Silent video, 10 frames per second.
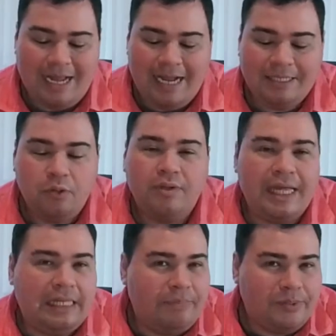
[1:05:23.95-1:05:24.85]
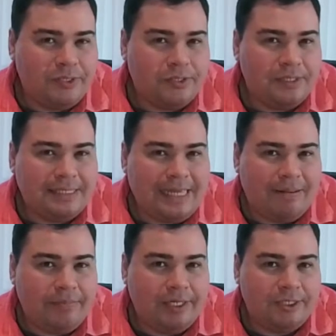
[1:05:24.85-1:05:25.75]
I don't like clipper sterns
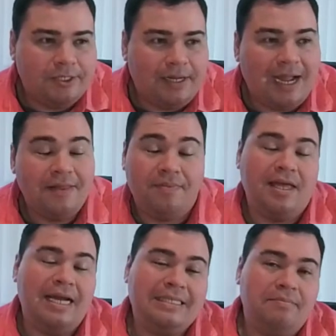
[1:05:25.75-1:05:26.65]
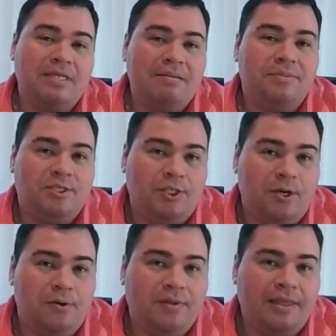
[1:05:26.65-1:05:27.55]
that much. I sometimes
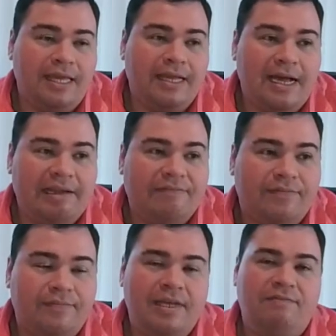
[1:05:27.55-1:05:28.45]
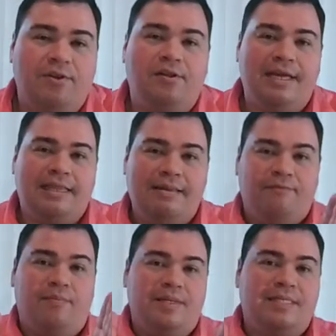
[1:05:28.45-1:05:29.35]
joke that they kind of, if you look at
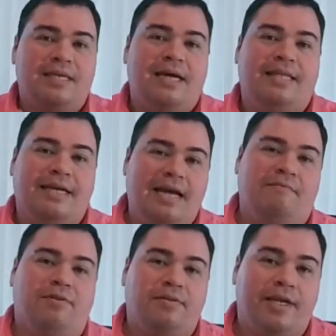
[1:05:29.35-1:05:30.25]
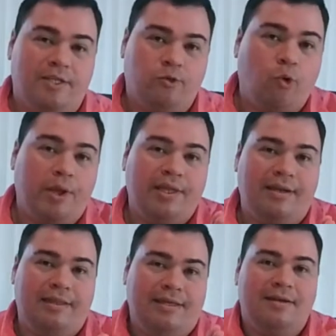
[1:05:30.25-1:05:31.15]
them from the side, they kind of look like a
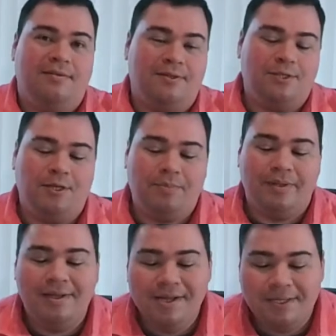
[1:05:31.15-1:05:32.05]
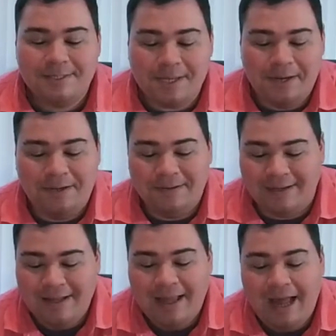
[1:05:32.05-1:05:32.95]
toilet at the end of the ship. So
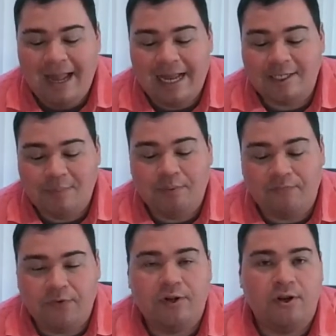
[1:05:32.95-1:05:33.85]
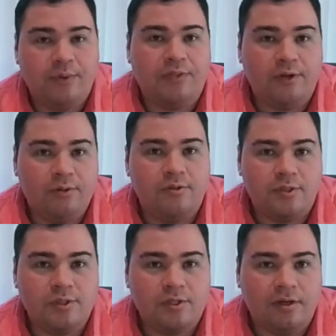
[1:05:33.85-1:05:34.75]
I actually prefer her with the
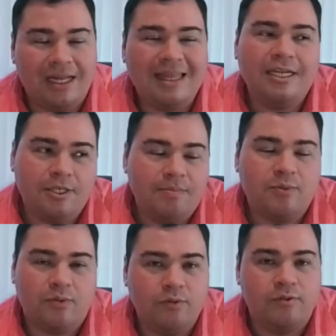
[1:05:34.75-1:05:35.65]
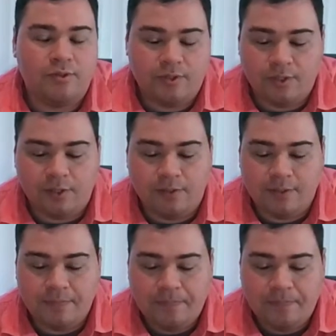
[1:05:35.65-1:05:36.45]
cruiser stern. I like ships with cruiser sterns.